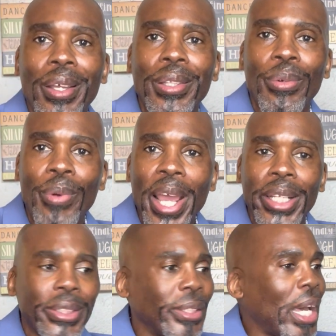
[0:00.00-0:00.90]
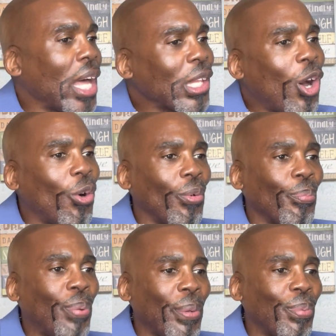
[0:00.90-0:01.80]
the rats, how long,
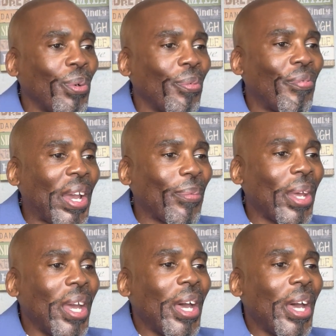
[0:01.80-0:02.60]
people, family,